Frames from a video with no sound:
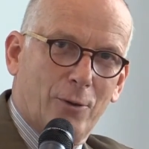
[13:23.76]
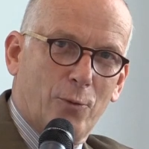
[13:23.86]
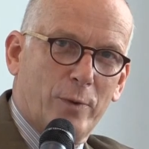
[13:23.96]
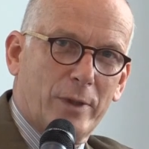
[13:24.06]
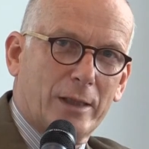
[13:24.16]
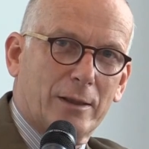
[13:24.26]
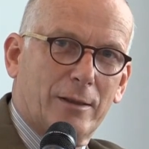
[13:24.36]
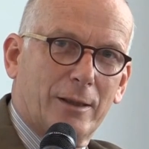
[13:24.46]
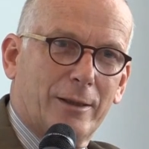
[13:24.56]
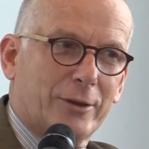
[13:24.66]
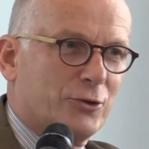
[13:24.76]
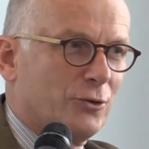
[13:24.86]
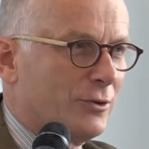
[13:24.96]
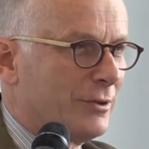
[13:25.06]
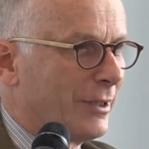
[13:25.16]
With that, I think I
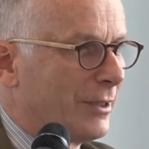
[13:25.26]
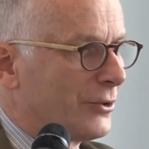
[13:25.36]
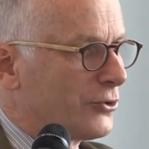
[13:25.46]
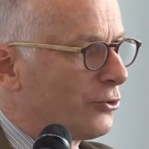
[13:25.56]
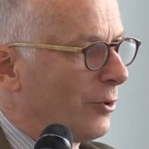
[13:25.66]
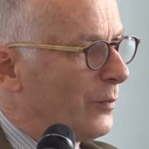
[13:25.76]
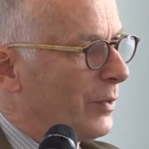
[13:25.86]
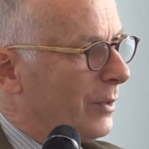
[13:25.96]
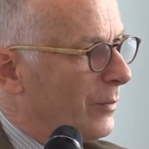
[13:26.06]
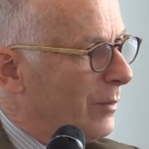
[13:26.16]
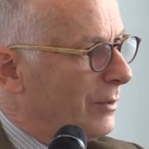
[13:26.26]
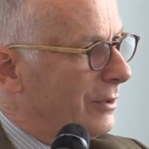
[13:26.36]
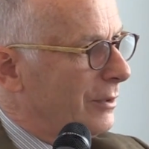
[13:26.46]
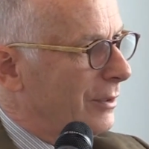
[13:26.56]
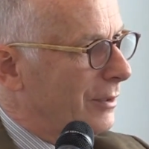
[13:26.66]
should stop and
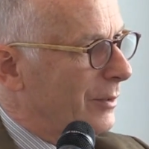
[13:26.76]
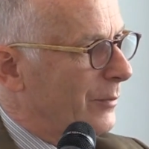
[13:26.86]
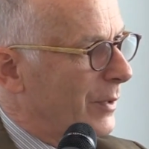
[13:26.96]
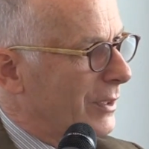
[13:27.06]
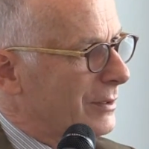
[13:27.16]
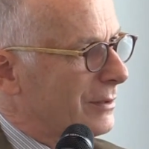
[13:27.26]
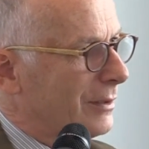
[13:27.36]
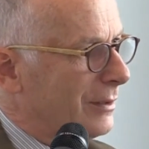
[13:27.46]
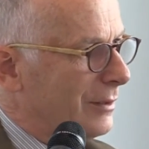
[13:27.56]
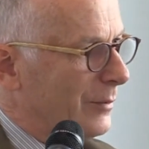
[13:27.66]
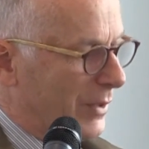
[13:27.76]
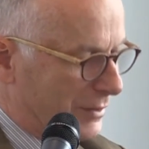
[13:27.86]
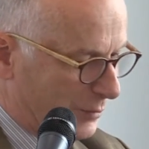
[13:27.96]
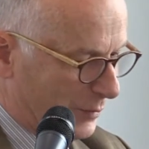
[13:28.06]
maybe pass the